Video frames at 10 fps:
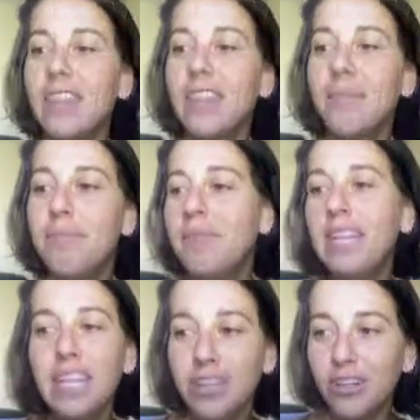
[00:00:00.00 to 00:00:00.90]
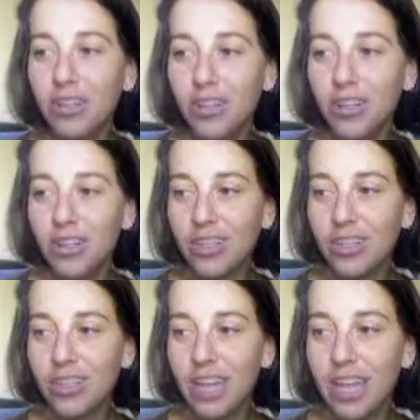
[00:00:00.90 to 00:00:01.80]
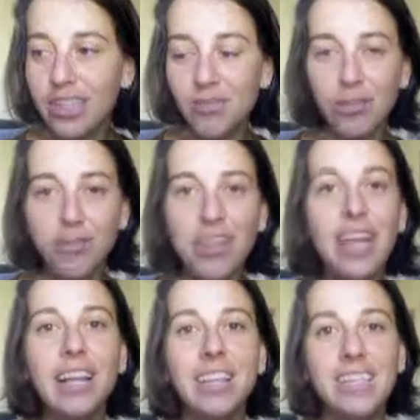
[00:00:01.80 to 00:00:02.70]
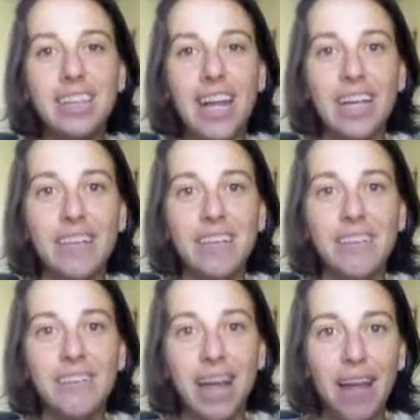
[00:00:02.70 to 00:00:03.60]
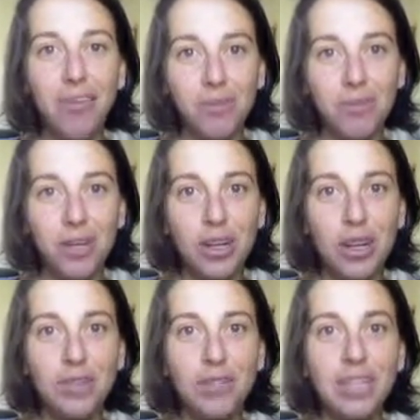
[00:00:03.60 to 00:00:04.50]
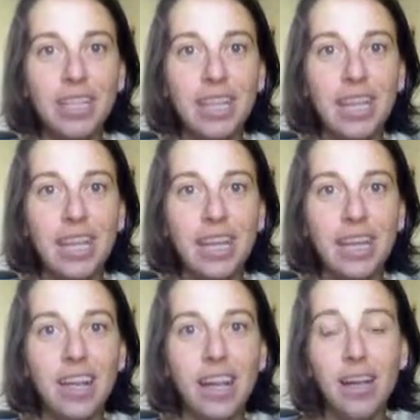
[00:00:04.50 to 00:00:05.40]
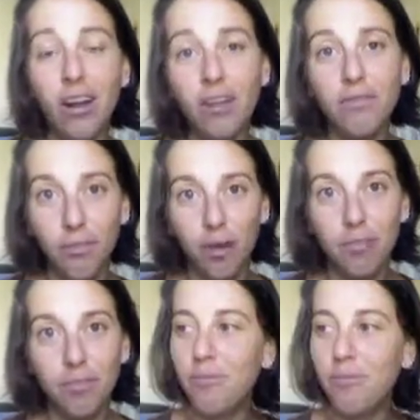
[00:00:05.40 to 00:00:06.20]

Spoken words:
The menial and sort of thankless tasks of housework are really an art form.